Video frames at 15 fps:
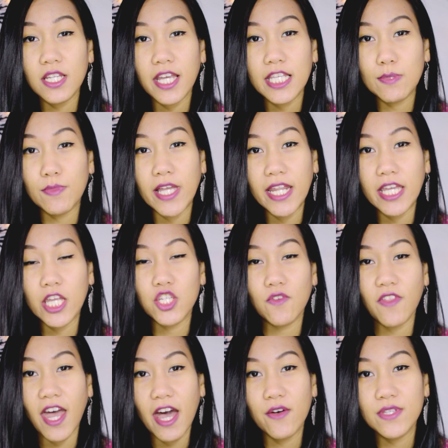explaining each of
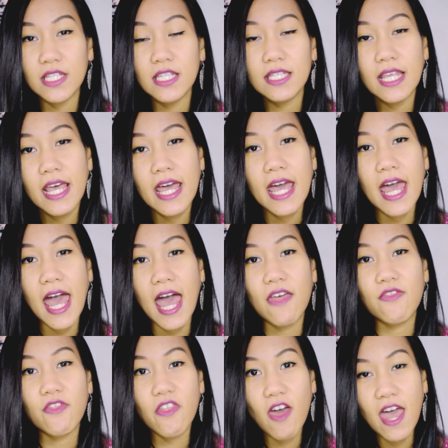the houses,
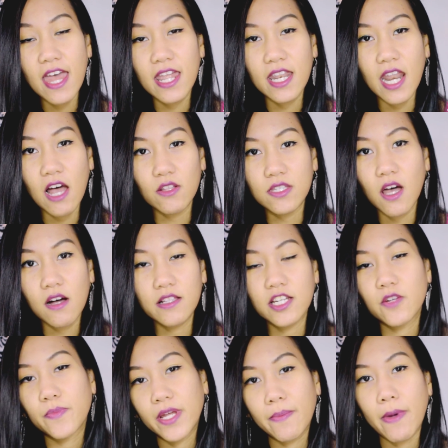and then I'll talk a
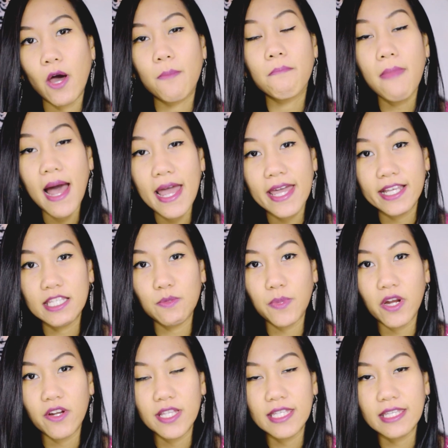little bit about my
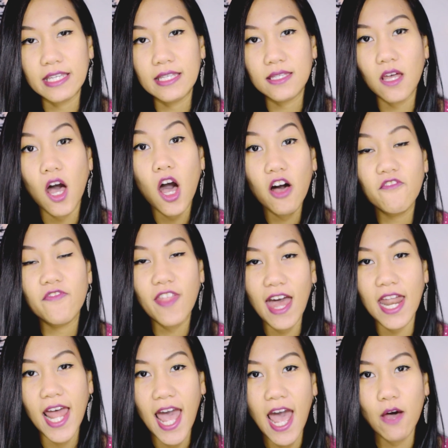experiences of
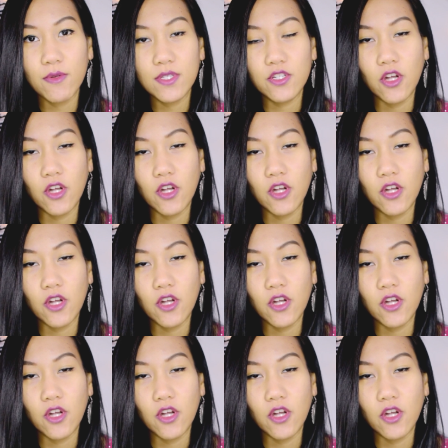that house,